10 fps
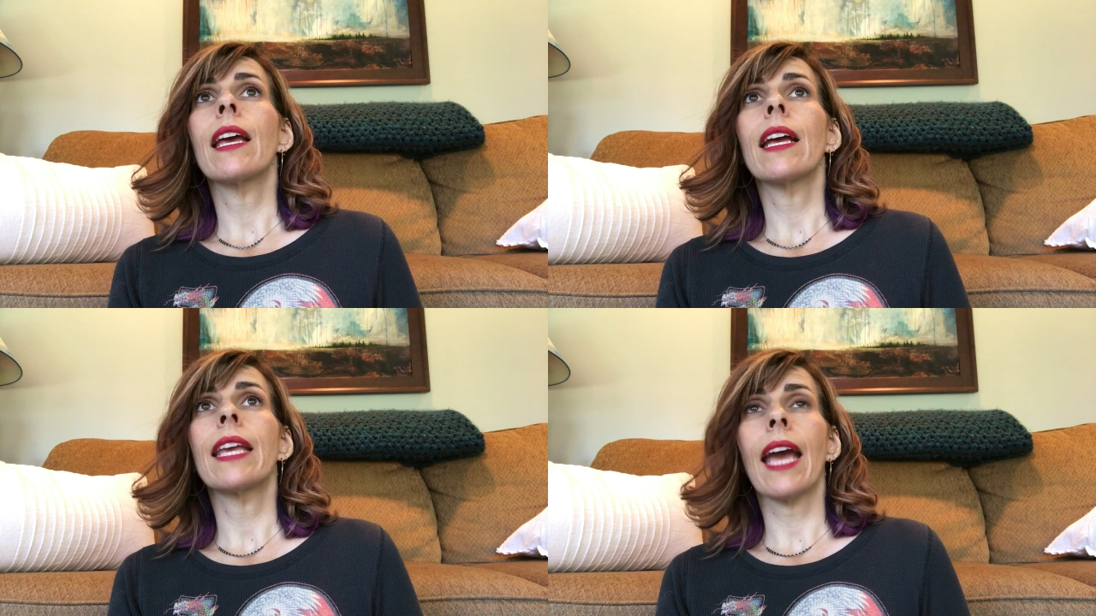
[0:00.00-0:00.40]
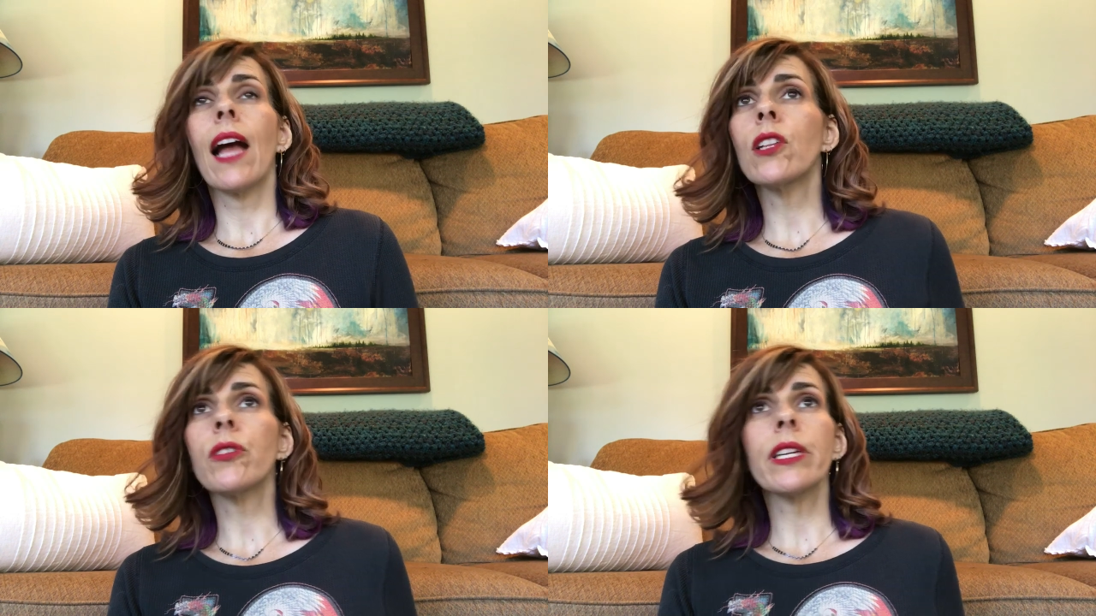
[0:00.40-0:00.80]
a
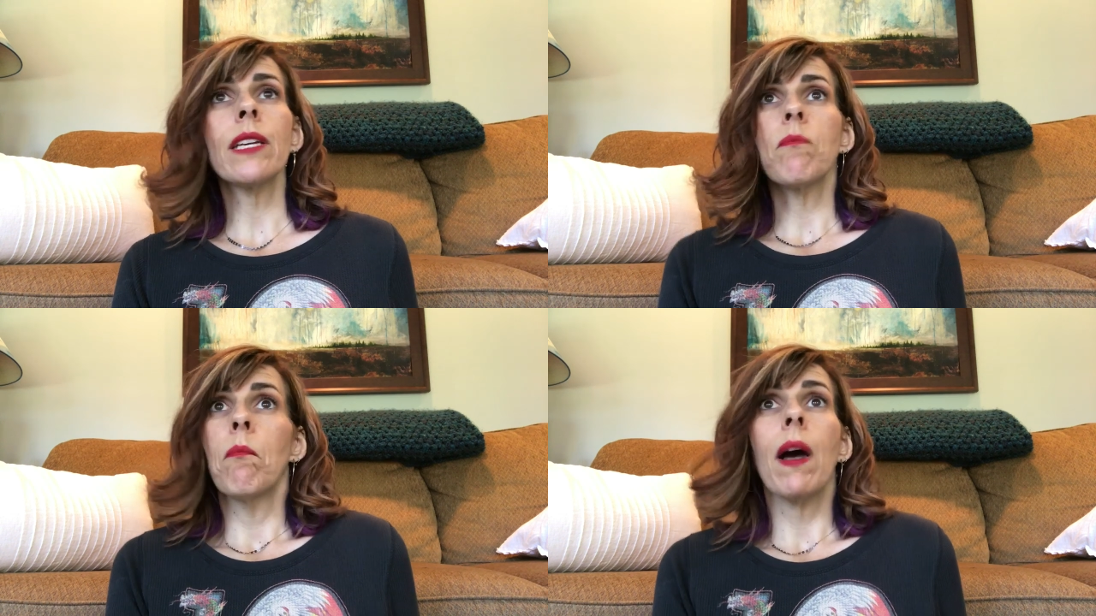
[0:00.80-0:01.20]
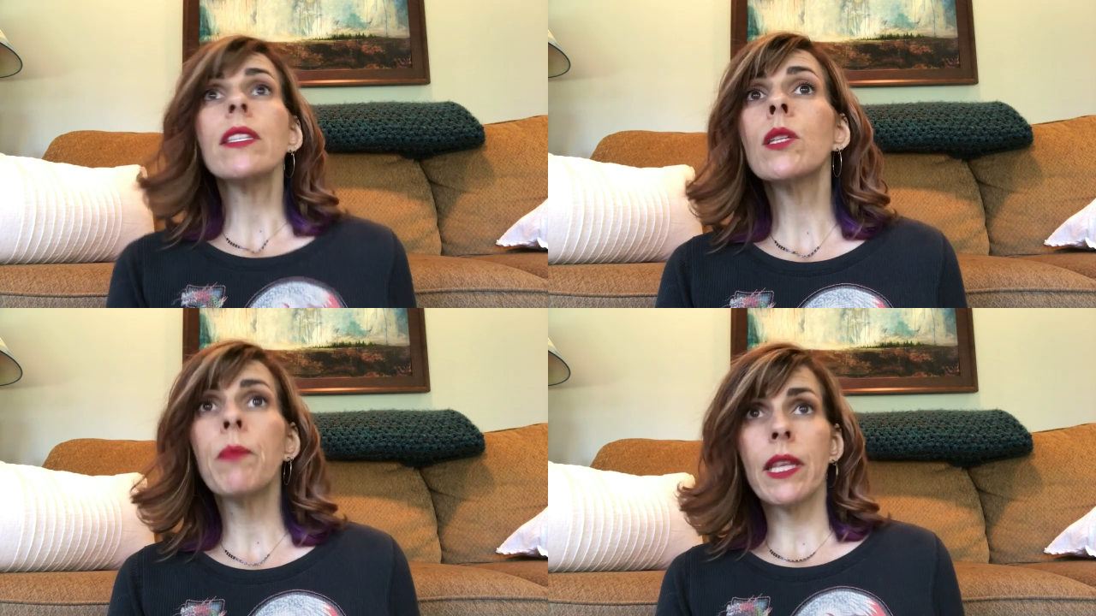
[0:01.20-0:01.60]
gallery
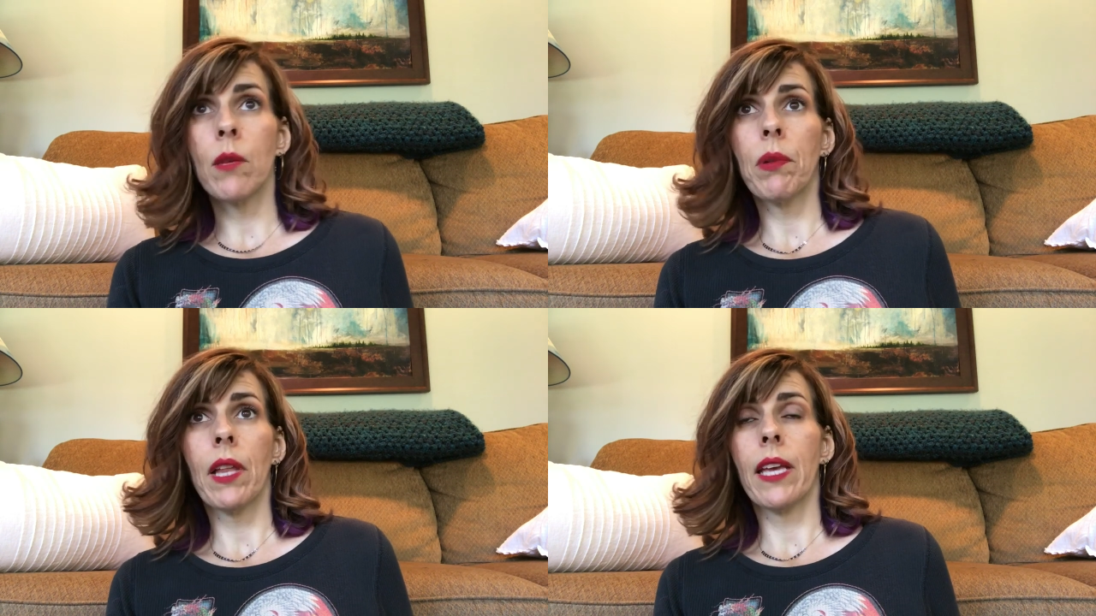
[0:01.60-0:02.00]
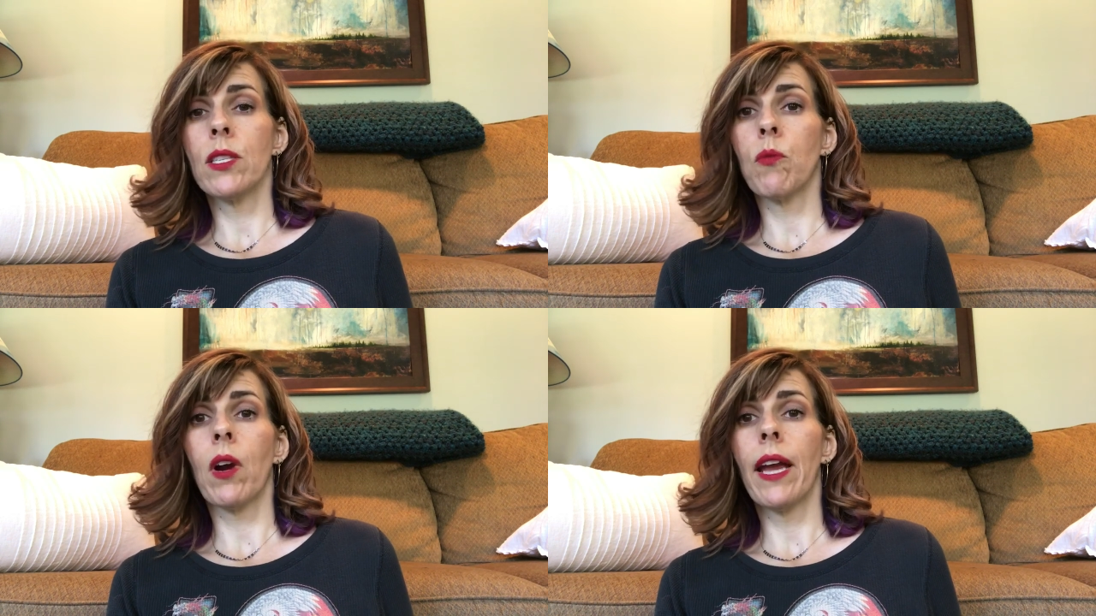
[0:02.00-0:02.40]
must be the
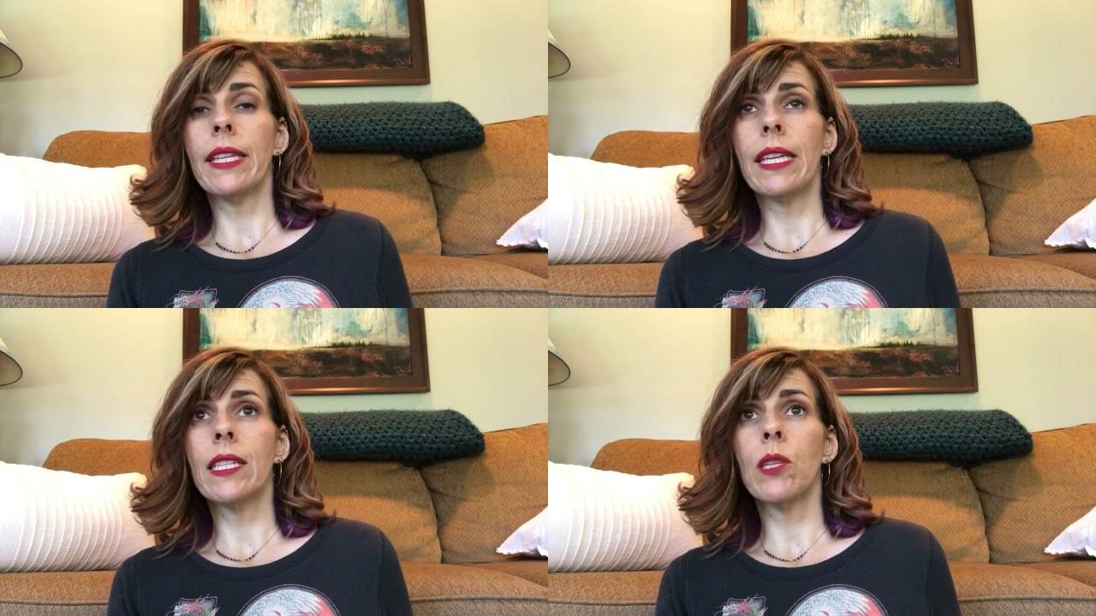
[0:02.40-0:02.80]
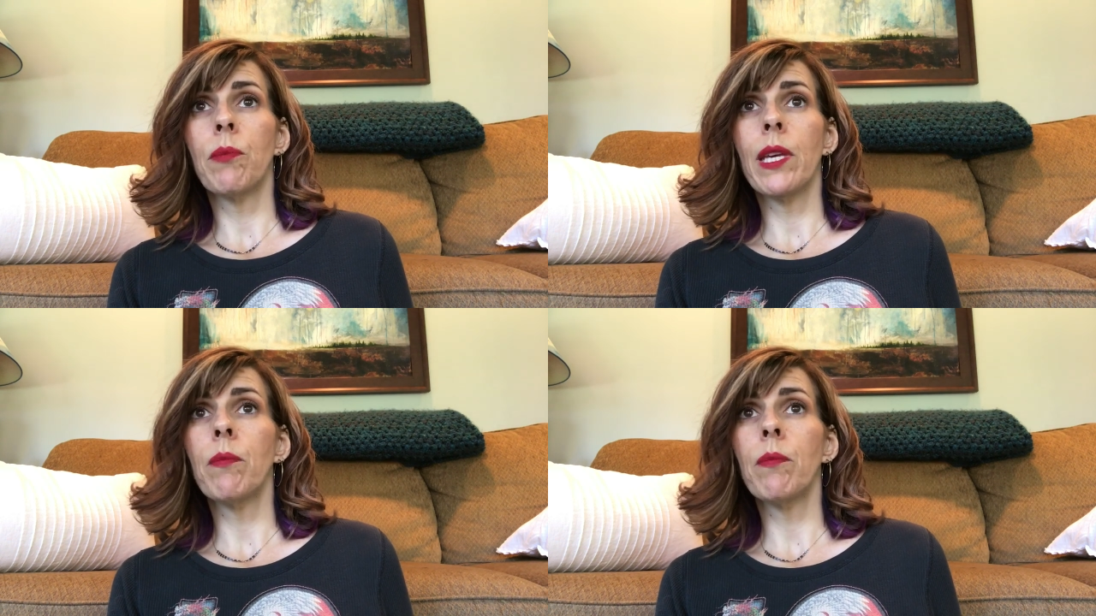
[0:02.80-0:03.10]
place where I needed to be,